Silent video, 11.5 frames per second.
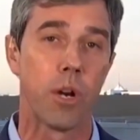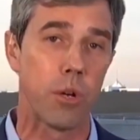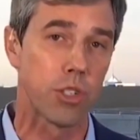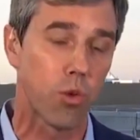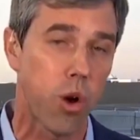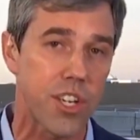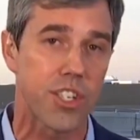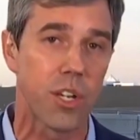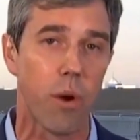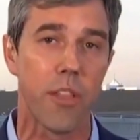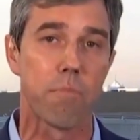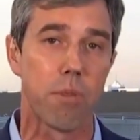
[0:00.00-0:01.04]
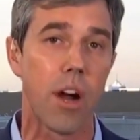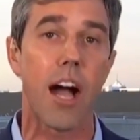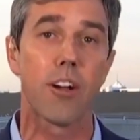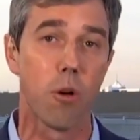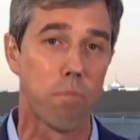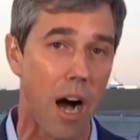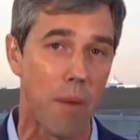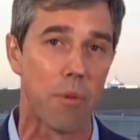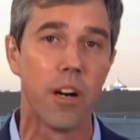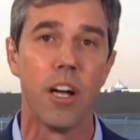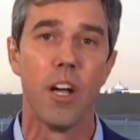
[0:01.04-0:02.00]
when he was questioning whether Barack Correct.
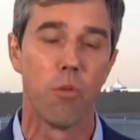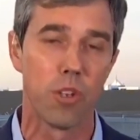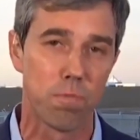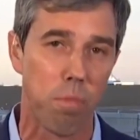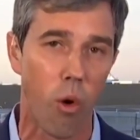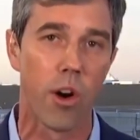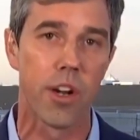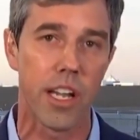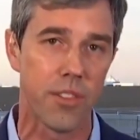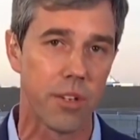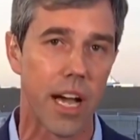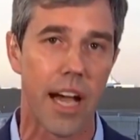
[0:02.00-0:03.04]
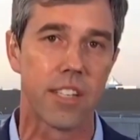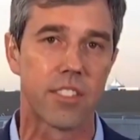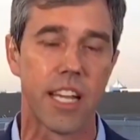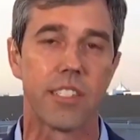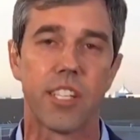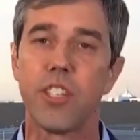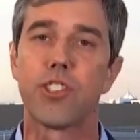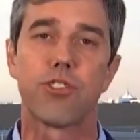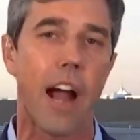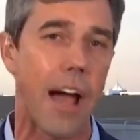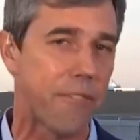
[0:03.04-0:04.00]
Obama was born in the United States. He's
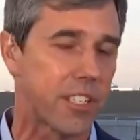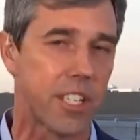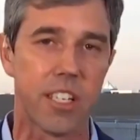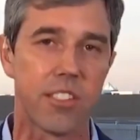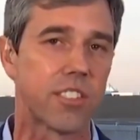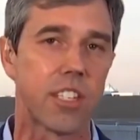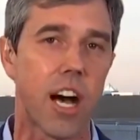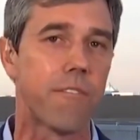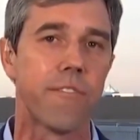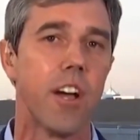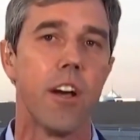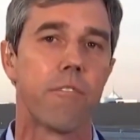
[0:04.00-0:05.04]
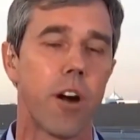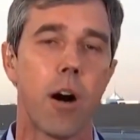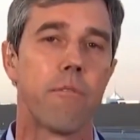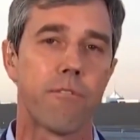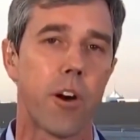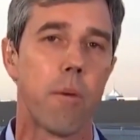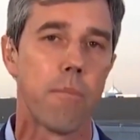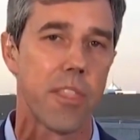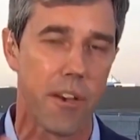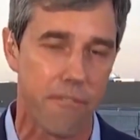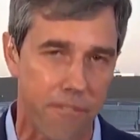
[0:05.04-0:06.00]
trafficked in this stuff from, from
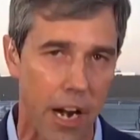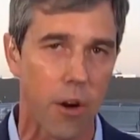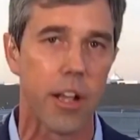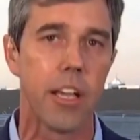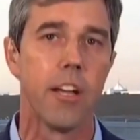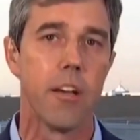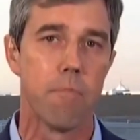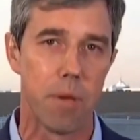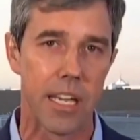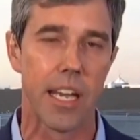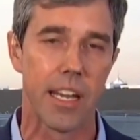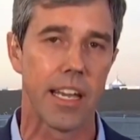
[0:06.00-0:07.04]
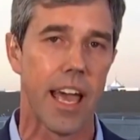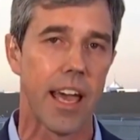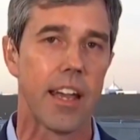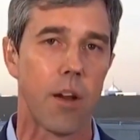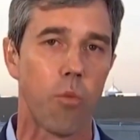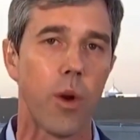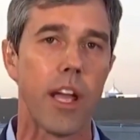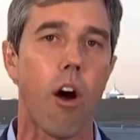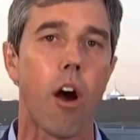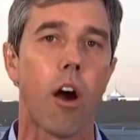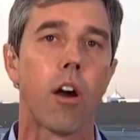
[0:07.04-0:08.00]
the very beginning. And, and we
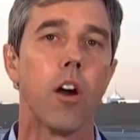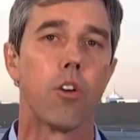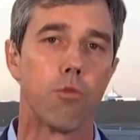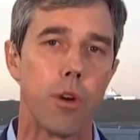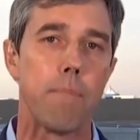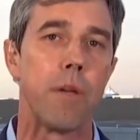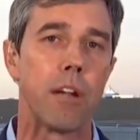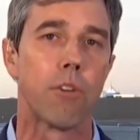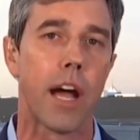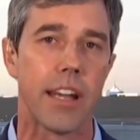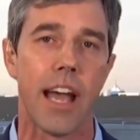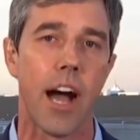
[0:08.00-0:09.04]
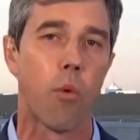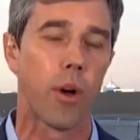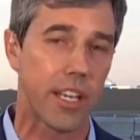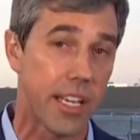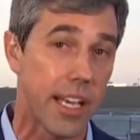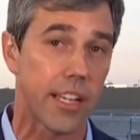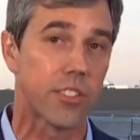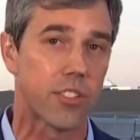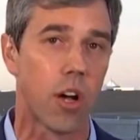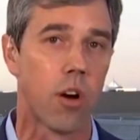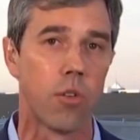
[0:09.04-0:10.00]
are reaping right now what he has
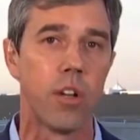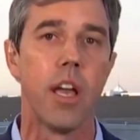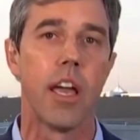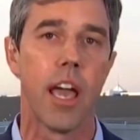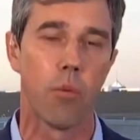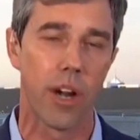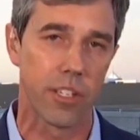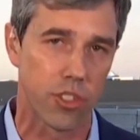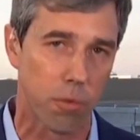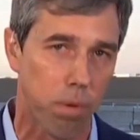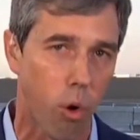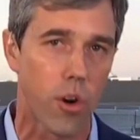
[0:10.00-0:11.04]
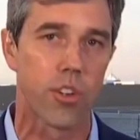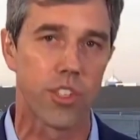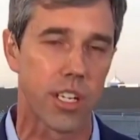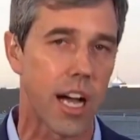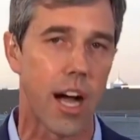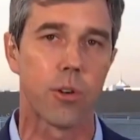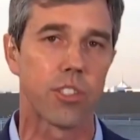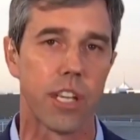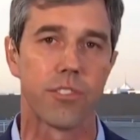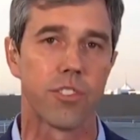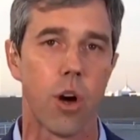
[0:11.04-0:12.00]
sown and what his supporters in Congress
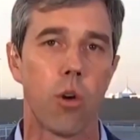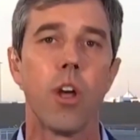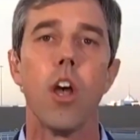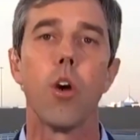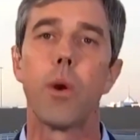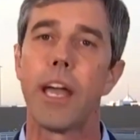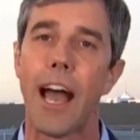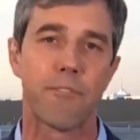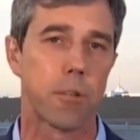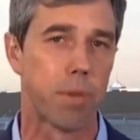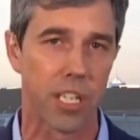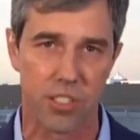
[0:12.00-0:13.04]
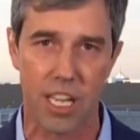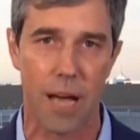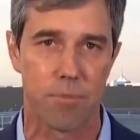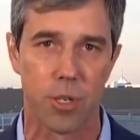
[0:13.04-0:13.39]
have sown. We have to put a stop